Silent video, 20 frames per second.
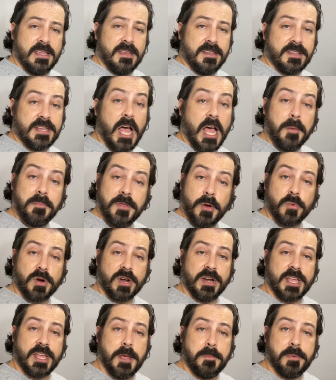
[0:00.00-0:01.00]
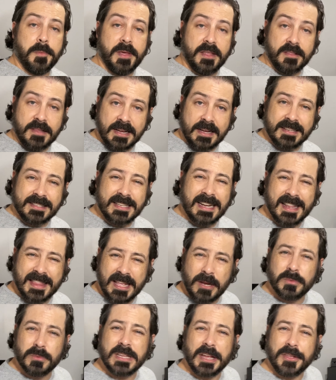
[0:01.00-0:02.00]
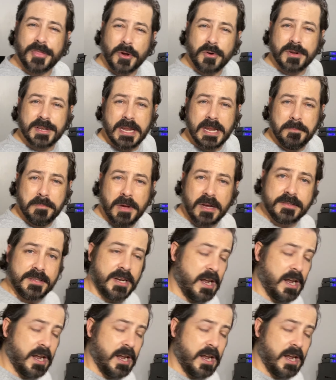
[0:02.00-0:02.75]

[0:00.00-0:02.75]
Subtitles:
tub that we're gonna keep him in, like I said, I think it was like 13 bucks at